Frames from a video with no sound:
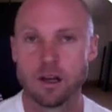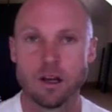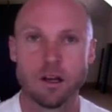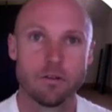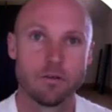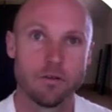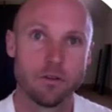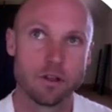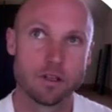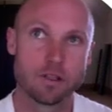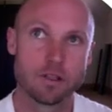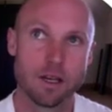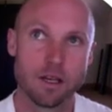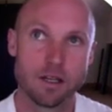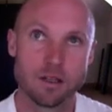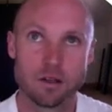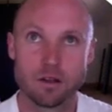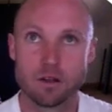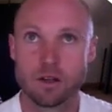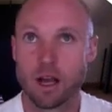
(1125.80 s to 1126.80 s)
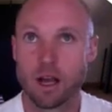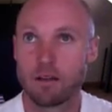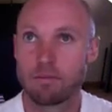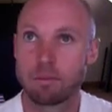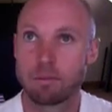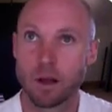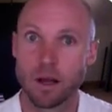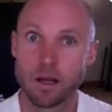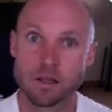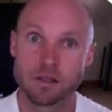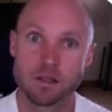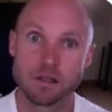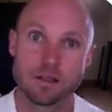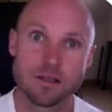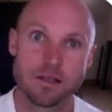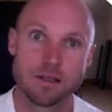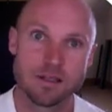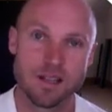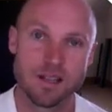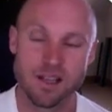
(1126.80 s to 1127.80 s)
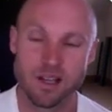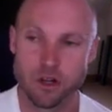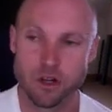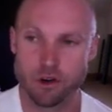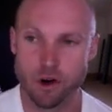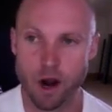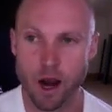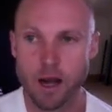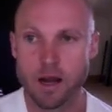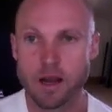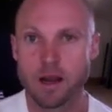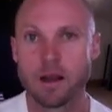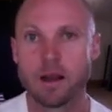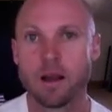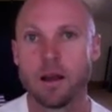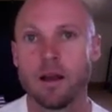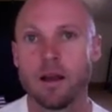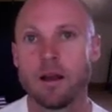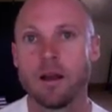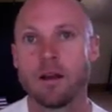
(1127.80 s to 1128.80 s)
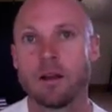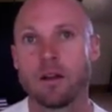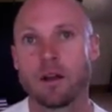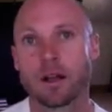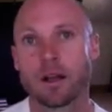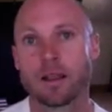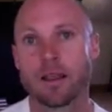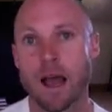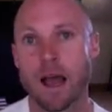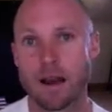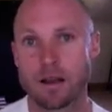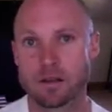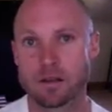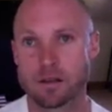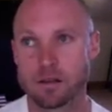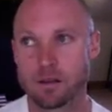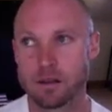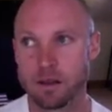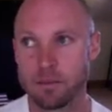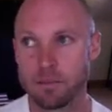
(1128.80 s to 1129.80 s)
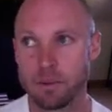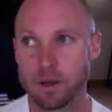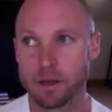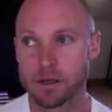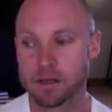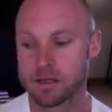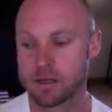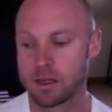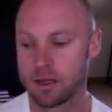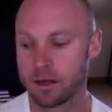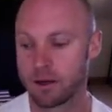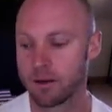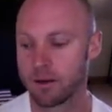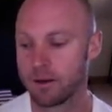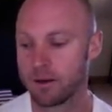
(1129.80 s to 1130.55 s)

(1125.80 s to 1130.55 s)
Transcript: for the season, you have players consistently training. Like that is the biggest thing.